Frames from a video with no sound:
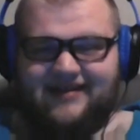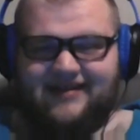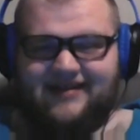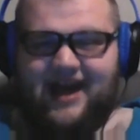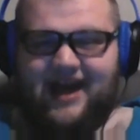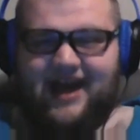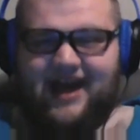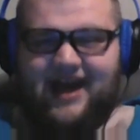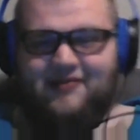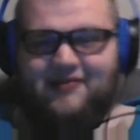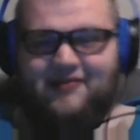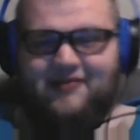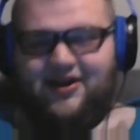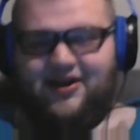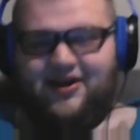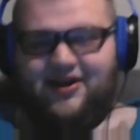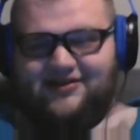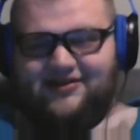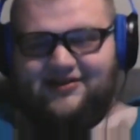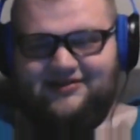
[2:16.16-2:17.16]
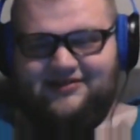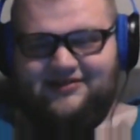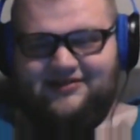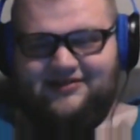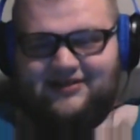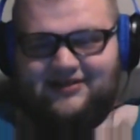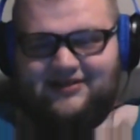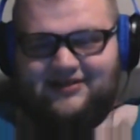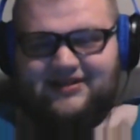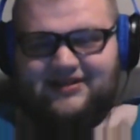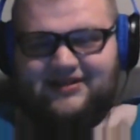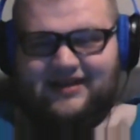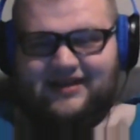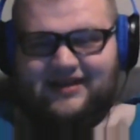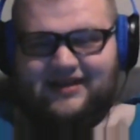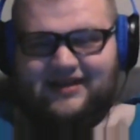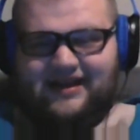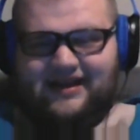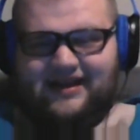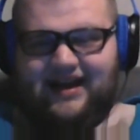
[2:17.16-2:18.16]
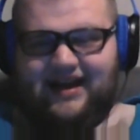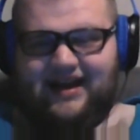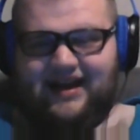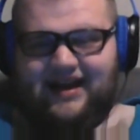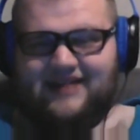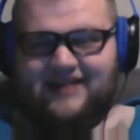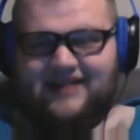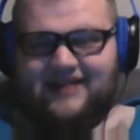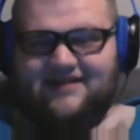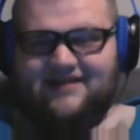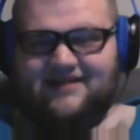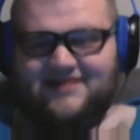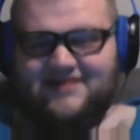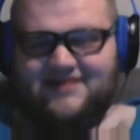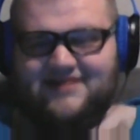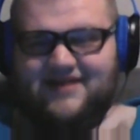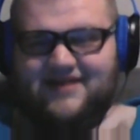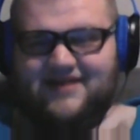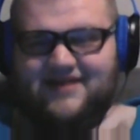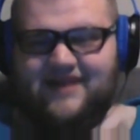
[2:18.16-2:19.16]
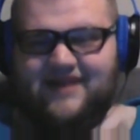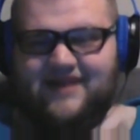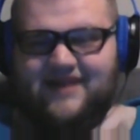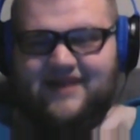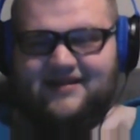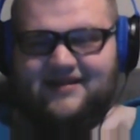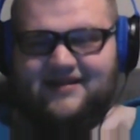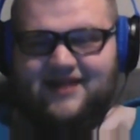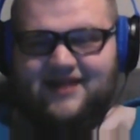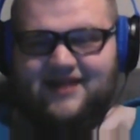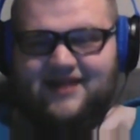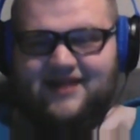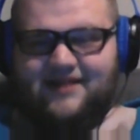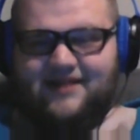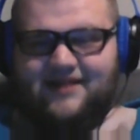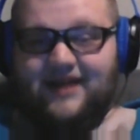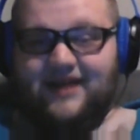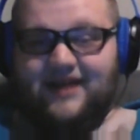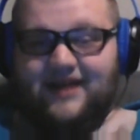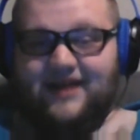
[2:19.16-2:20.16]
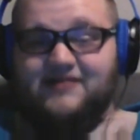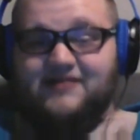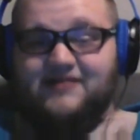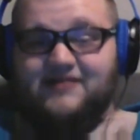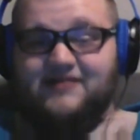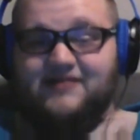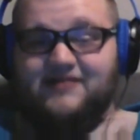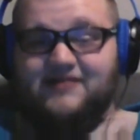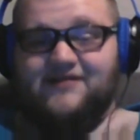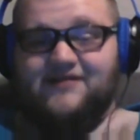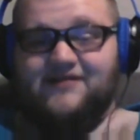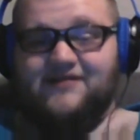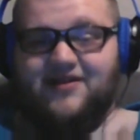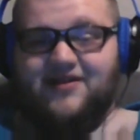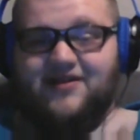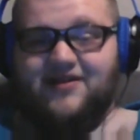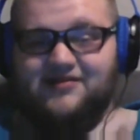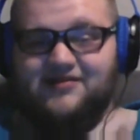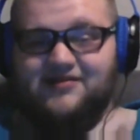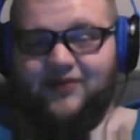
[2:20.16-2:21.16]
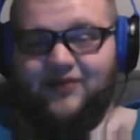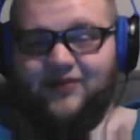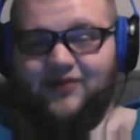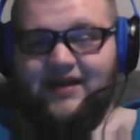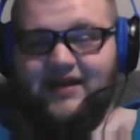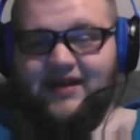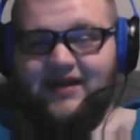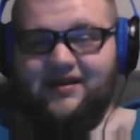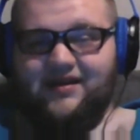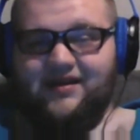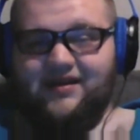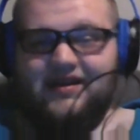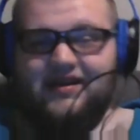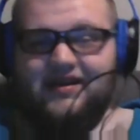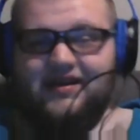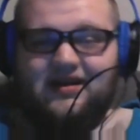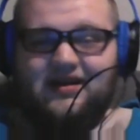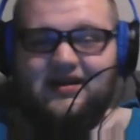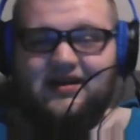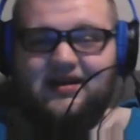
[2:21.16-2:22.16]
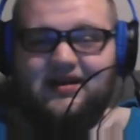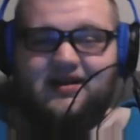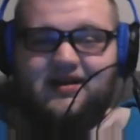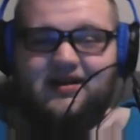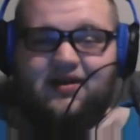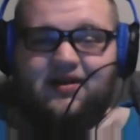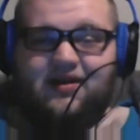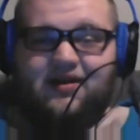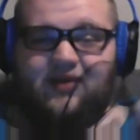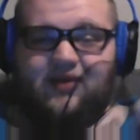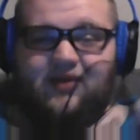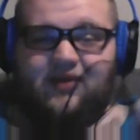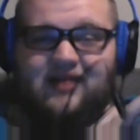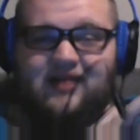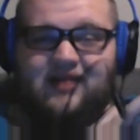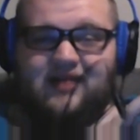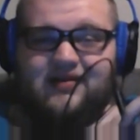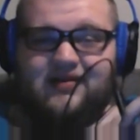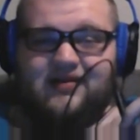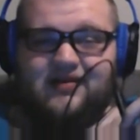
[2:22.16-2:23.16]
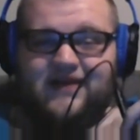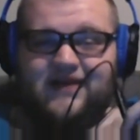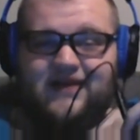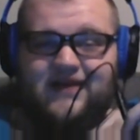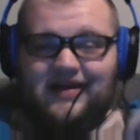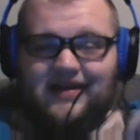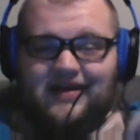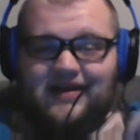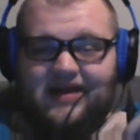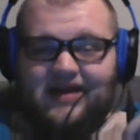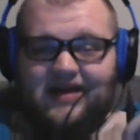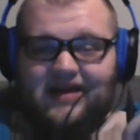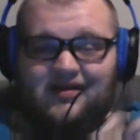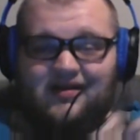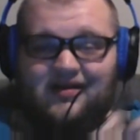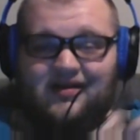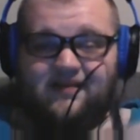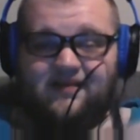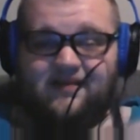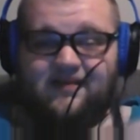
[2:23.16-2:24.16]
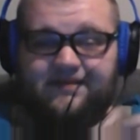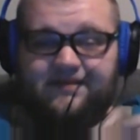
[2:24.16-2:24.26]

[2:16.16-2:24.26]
It's at Rutgers, which I guess gives them an advantage. But I do give Rutgers the win. 3-2 for Indiana.